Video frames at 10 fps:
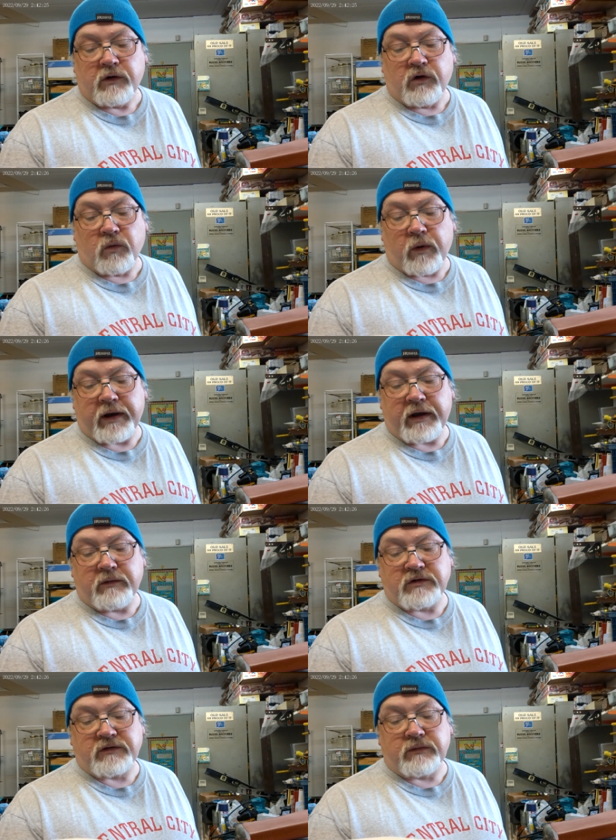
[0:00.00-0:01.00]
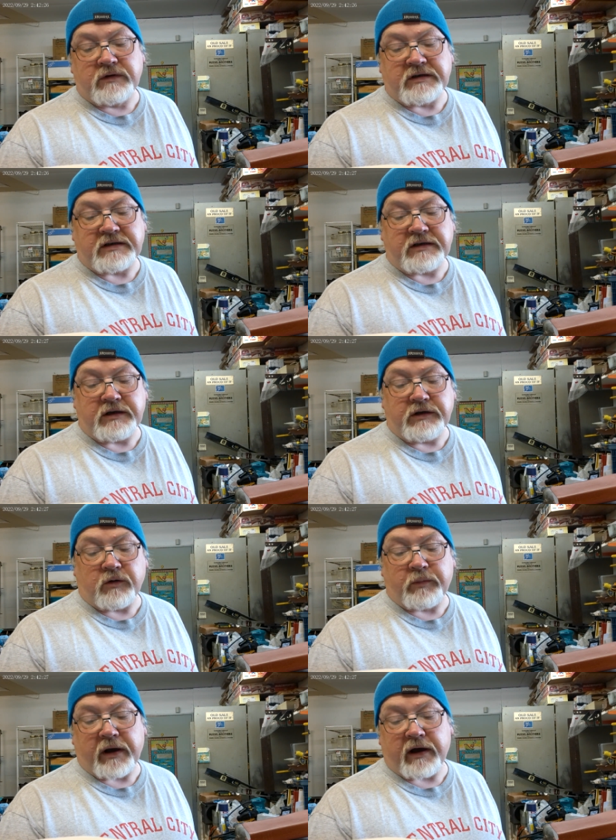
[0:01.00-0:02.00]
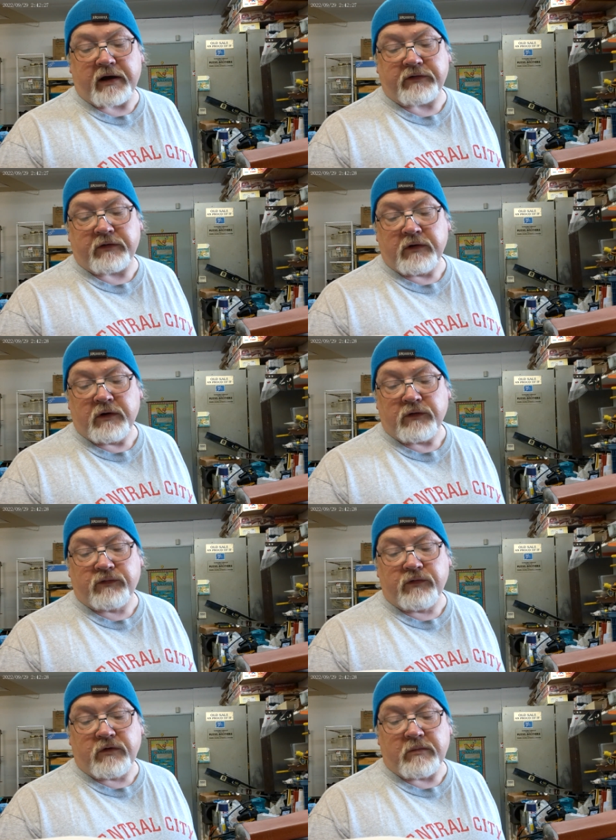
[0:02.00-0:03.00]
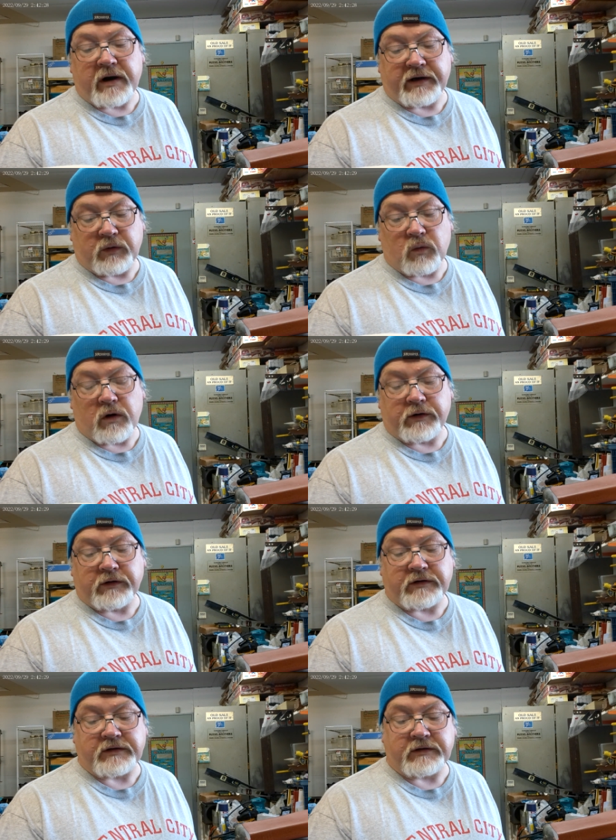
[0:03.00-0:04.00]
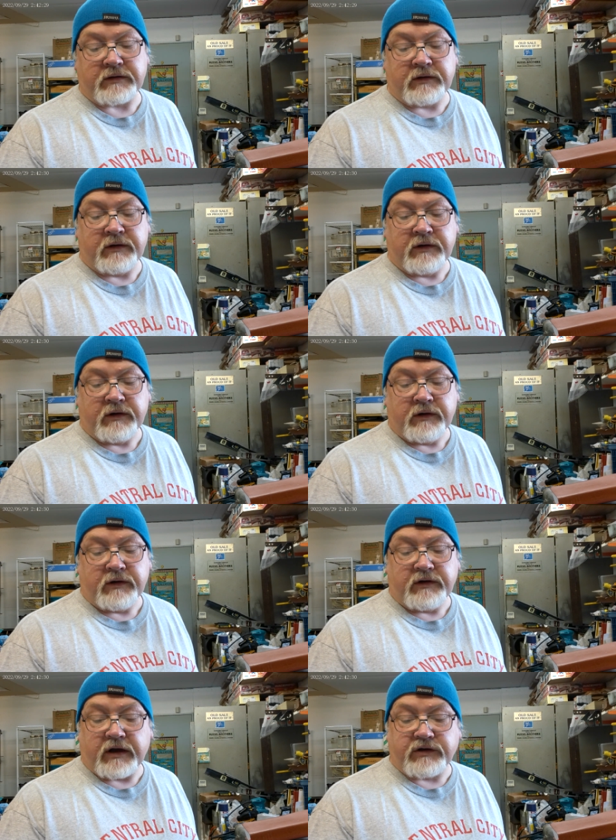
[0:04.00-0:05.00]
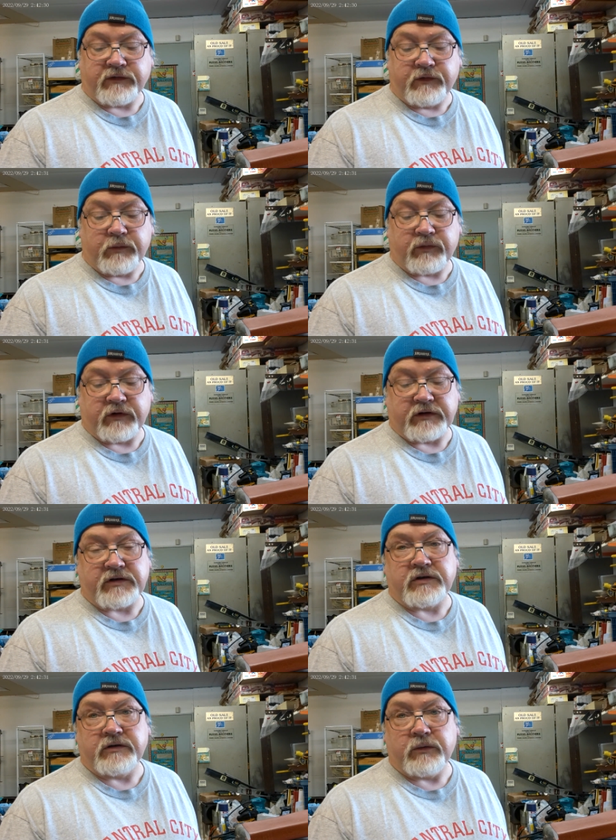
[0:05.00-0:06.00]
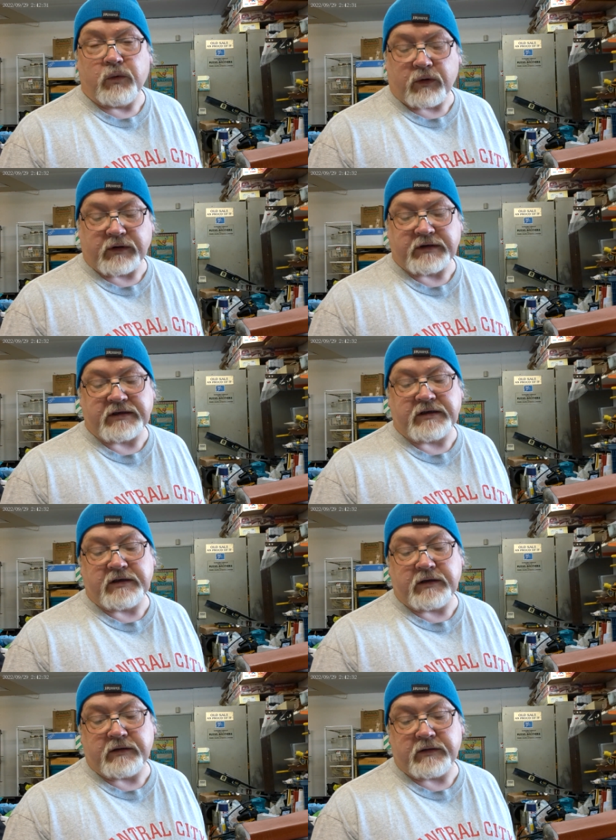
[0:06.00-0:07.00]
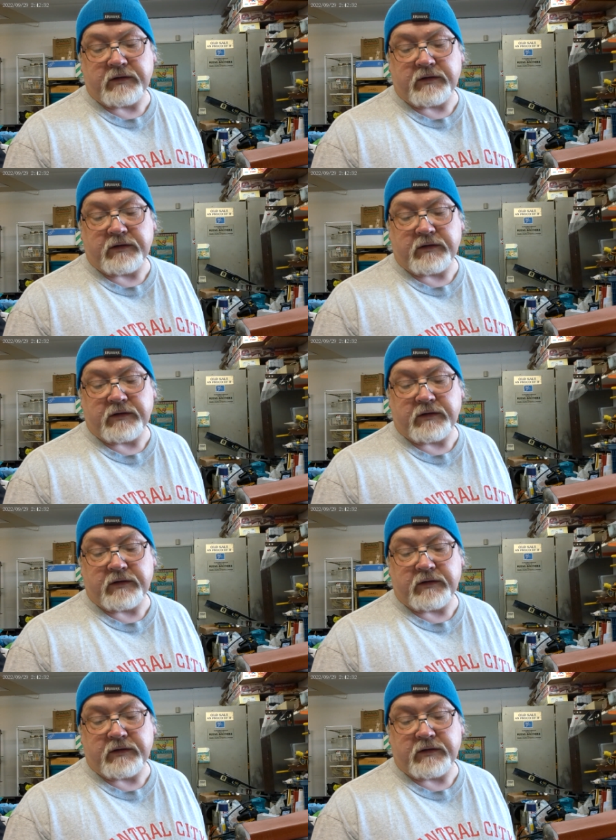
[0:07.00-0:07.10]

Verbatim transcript: Your way was through the sea, your path through the mighty waters. Yet your footprints were unseen.